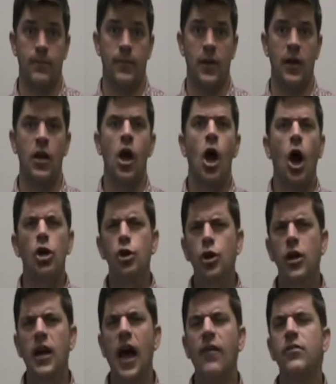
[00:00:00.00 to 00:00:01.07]
okay, are you
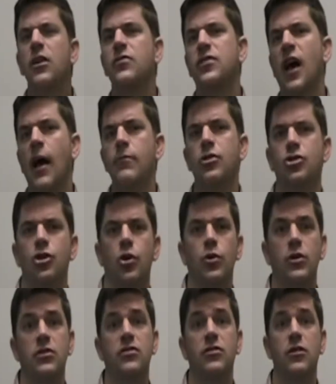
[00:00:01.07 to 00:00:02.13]
going to have enough time to show
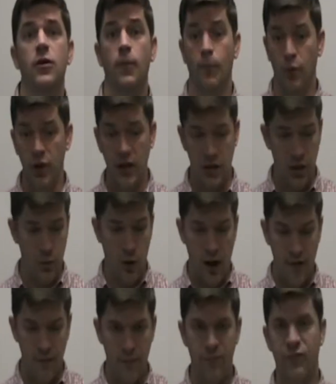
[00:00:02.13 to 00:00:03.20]
us completely
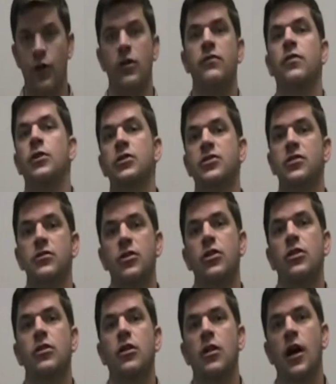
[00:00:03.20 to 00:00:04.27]
right in front of us
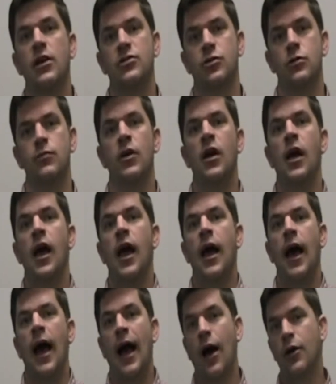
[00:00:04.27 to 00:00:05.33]
during the classroom
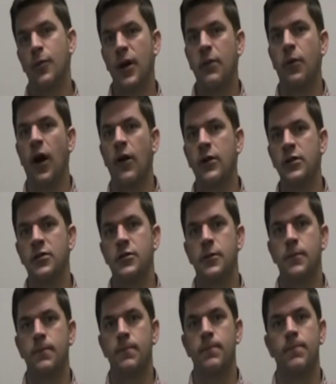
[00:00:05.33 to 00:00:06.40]
how to make brownies?
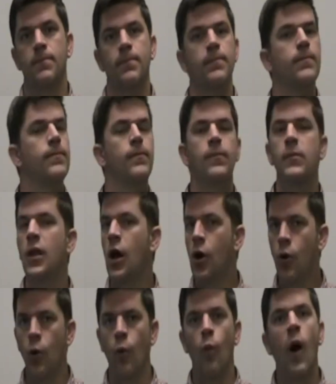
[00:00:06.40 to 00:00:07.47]

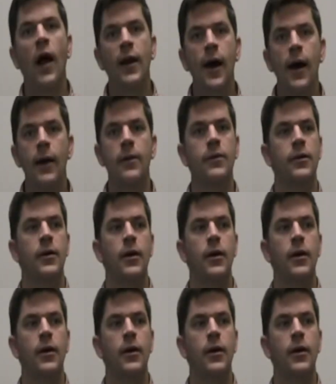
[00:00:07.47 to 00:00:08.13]
No. Why not?